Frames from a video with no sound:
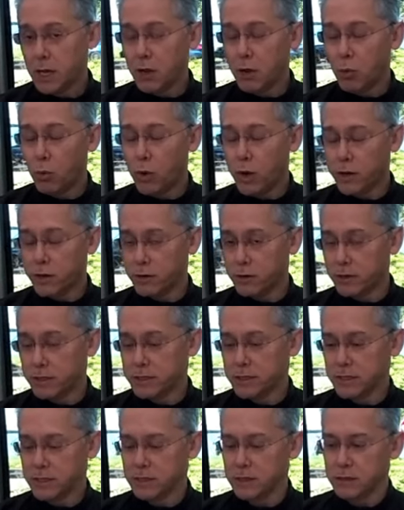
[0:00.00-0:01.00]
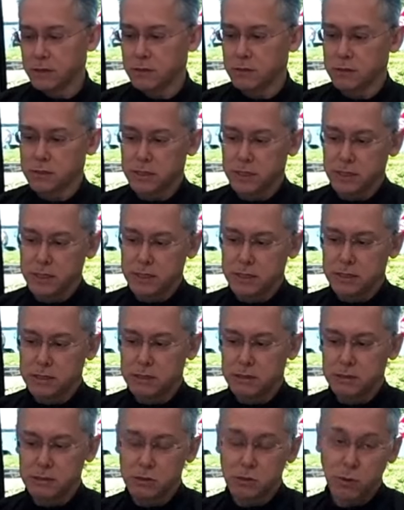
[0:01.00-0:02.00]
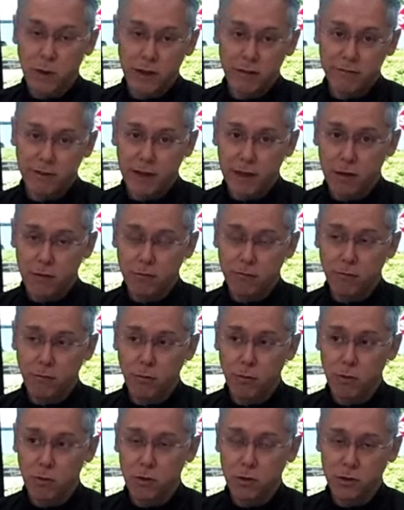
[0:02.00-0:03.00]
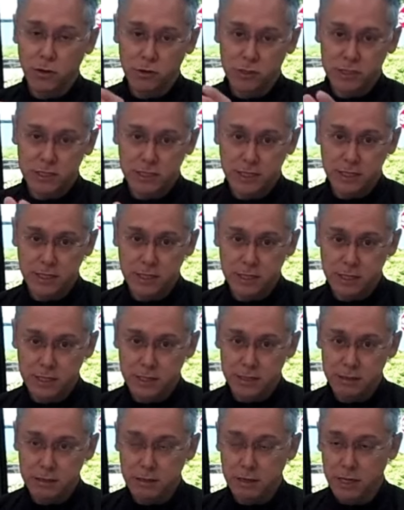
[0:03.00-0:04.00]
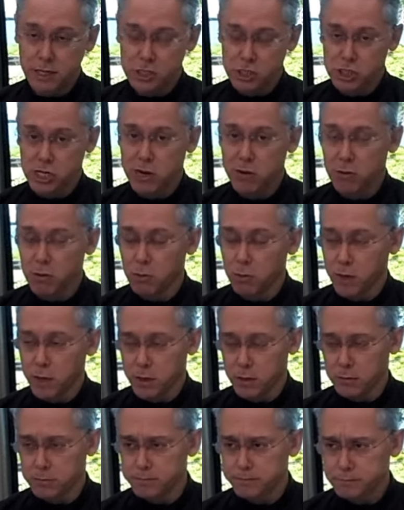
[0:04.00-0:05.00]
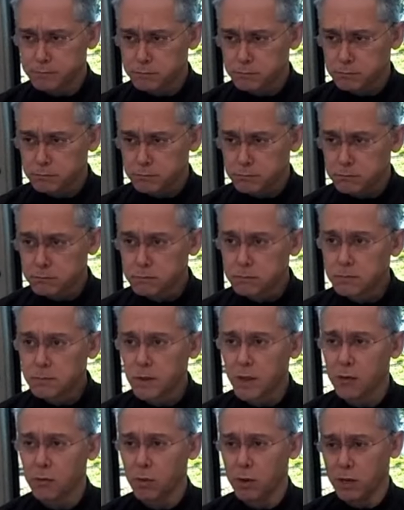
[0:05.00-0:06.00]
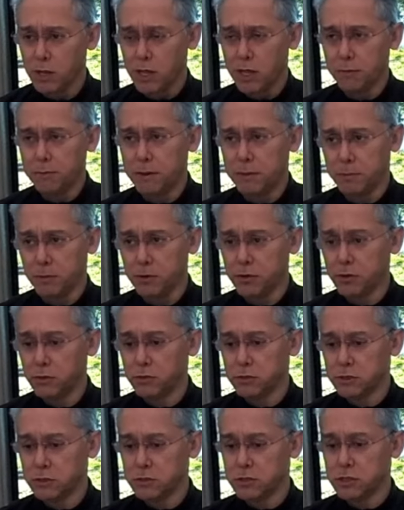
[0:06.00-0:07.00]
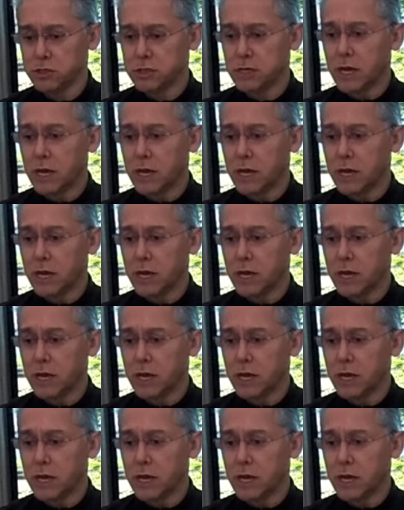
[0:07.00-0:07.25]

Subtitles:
water is, and then there's a gray valve for your sink and shower water. And what a lot of people do is they'll just,